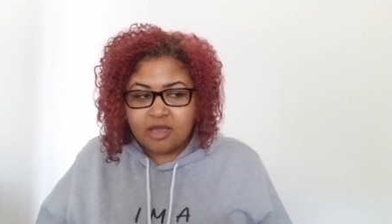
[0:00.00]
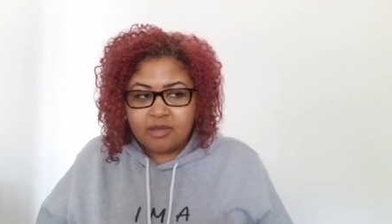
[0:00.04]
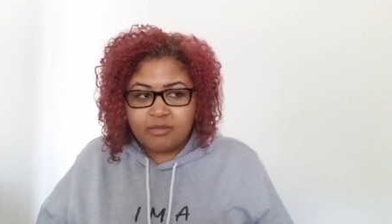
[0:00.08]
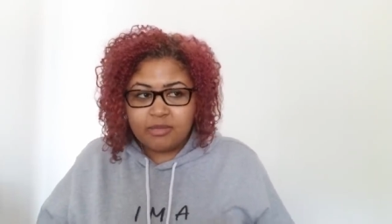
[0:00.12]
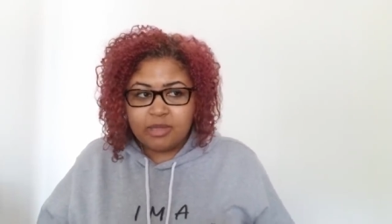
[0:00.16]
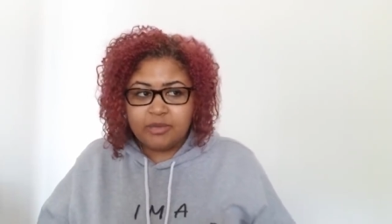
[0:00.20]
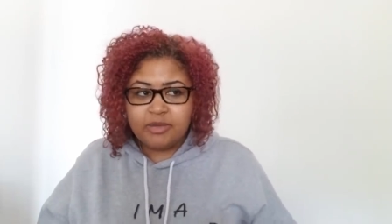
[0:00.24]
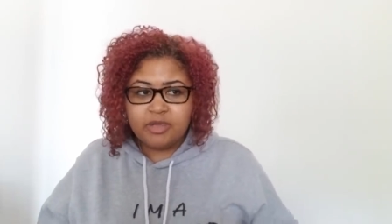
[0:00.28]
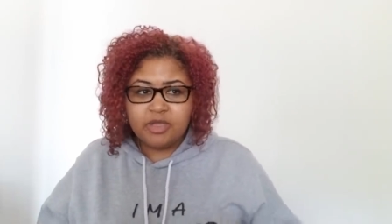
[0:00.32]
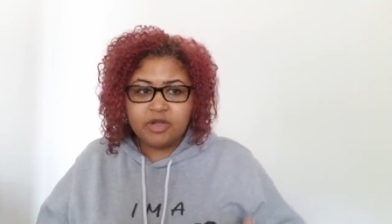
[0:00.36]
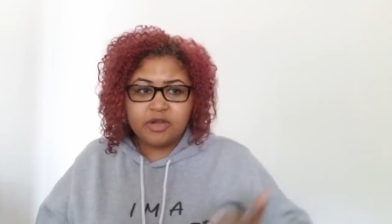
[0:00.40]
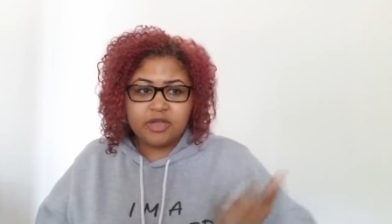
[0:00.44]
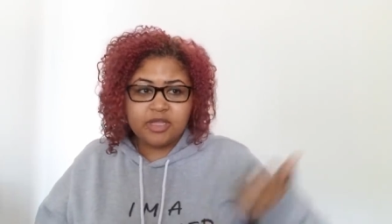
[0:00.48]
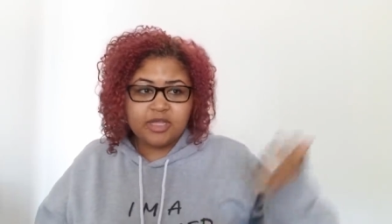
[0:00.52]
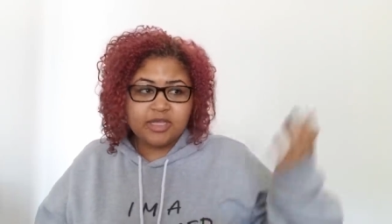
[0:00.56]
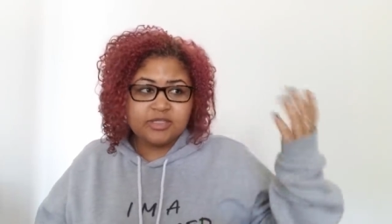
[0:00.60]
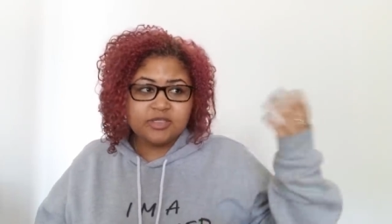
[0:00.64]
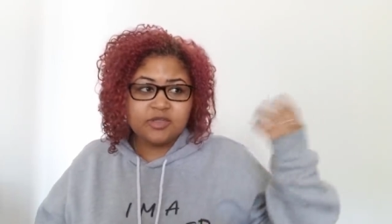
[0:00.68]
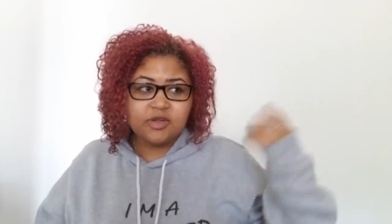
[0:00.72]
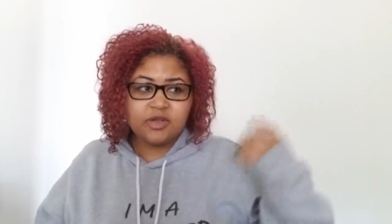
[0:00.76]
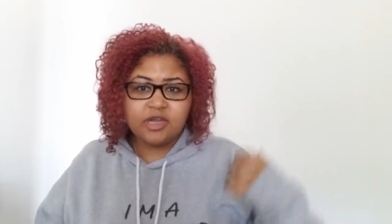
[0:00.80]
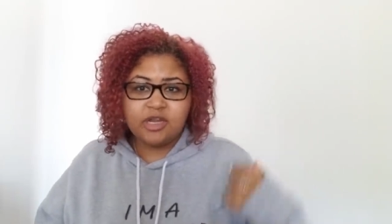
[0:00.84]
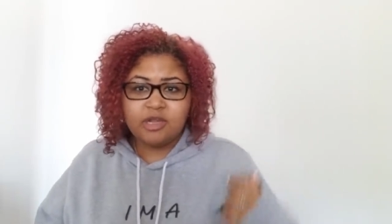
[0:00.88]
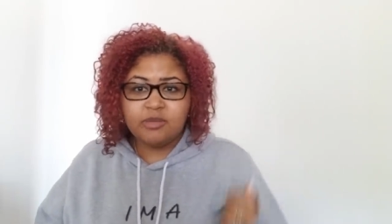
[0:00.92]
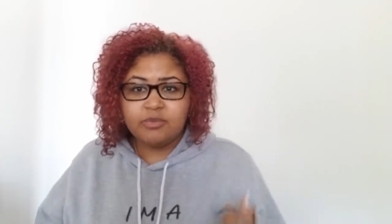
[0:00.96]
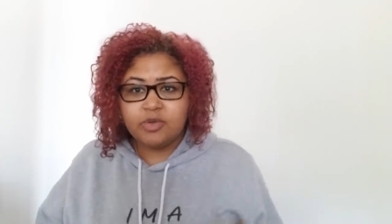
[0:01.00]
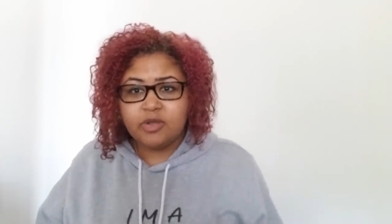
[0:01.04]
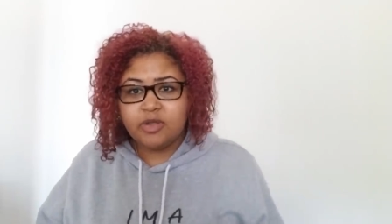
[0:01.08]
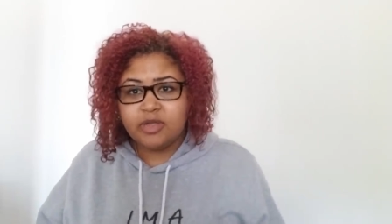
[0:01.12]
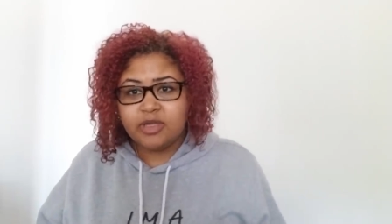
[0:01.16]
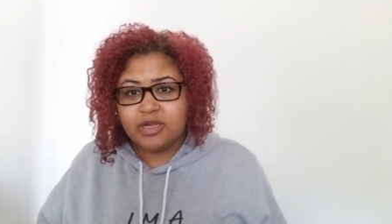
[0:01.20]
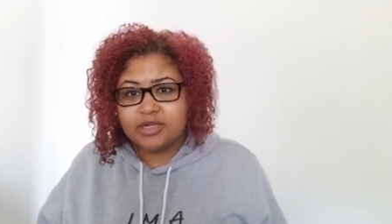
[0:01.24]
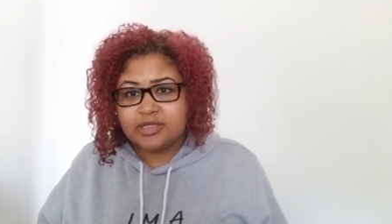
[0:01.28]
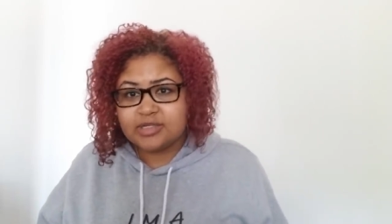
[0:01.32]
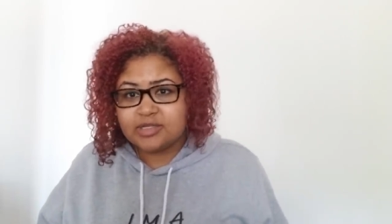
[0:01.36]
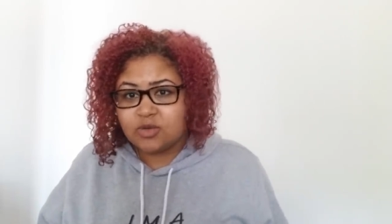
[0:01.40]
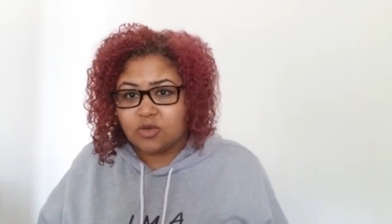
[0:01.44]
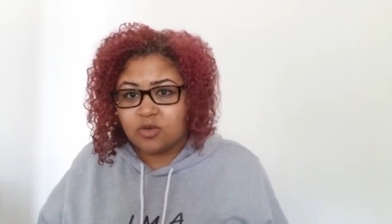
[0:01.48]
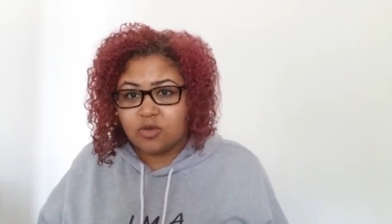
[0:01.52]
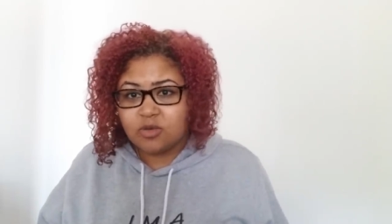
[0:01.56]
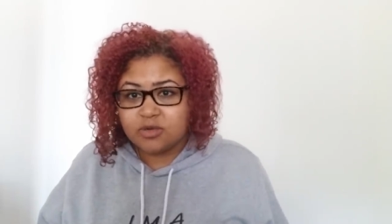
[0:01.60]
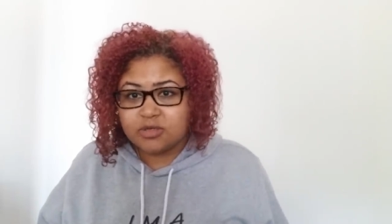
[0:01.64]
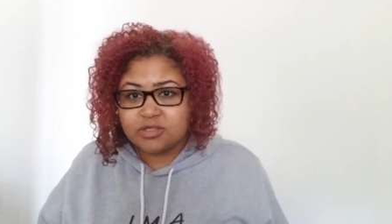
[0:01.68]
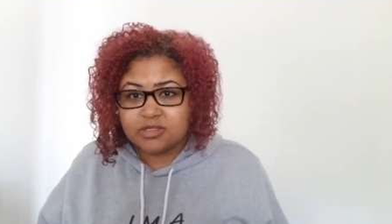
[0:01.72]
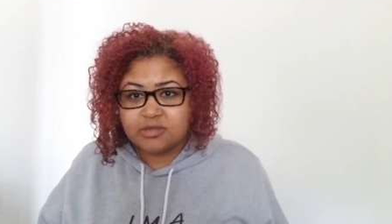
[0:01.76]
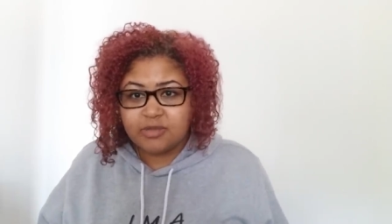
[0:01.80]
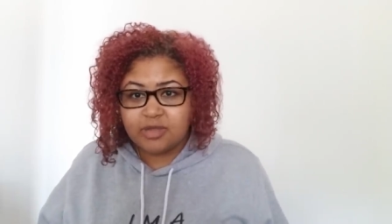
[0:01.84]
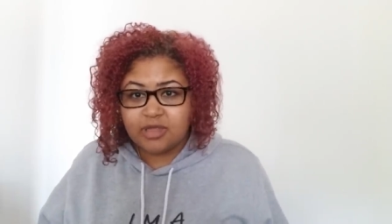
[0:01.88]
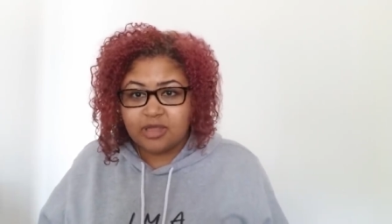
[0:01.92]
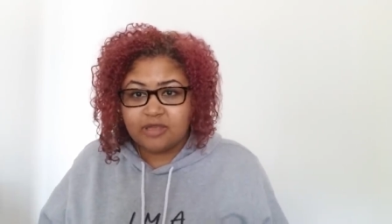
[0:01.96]
Maybe your kids are getting bullied at school or
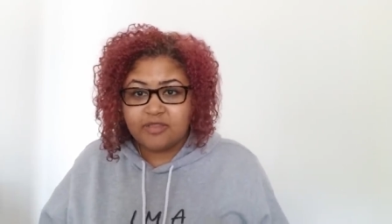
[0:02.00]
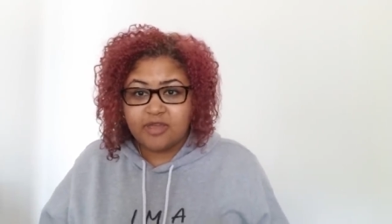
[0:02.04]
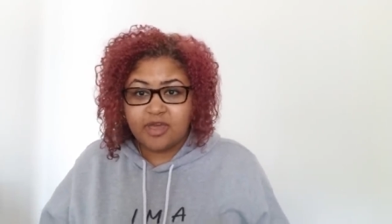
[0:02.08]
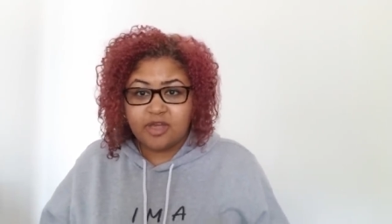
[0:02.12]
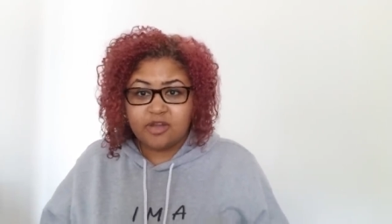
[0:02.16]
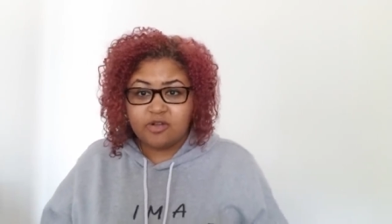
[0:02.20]
something like that.